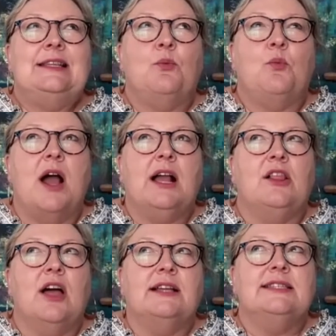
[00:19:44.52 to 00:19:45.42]
walk
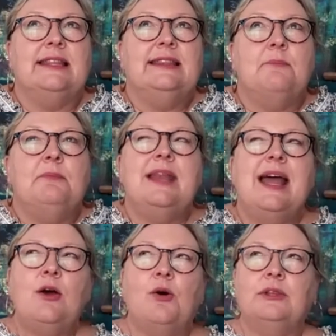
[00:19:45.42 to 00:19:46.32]
alongside them,
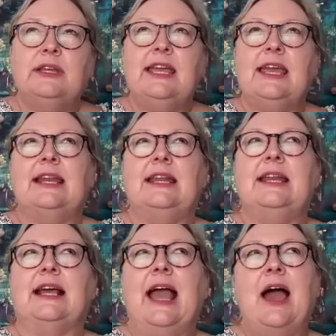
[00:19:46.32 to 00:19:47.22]
not only in an
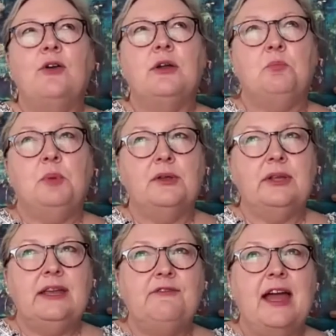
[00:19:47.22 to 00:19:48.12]

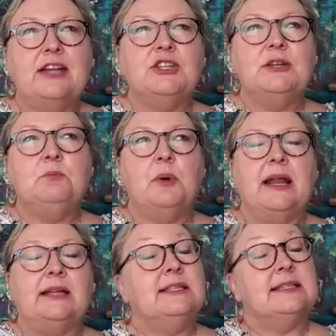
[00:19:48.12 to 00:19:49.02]
accountability fashion,
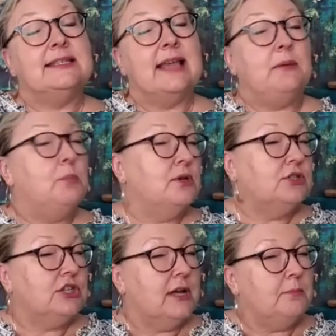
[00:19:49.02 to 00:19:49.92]
but a
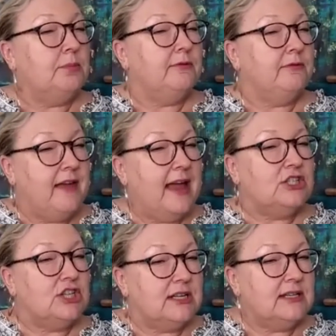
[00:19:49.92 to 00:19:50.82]
discipleship
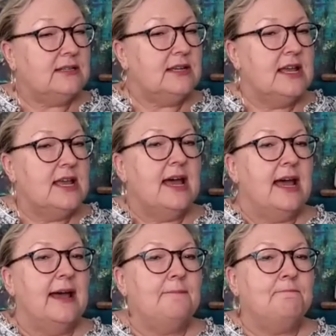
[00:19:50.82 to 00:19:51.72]
fashion. Mm-hmm.
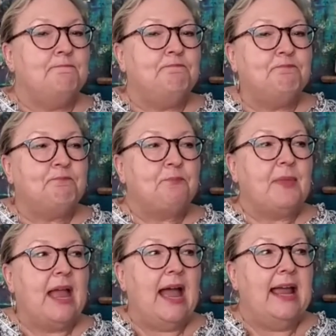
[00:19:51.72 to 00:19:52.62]
Um,
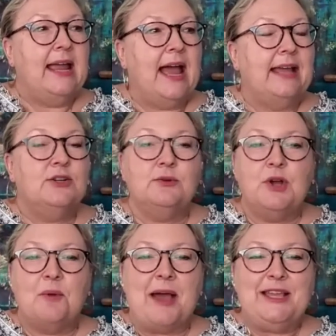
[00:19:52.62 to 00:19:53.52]
I, I don't
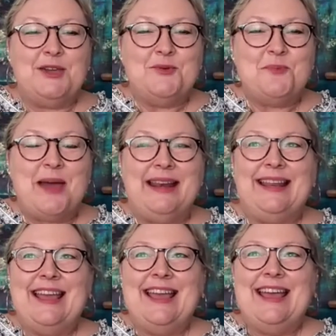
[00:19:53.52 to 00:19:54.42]
know about you, but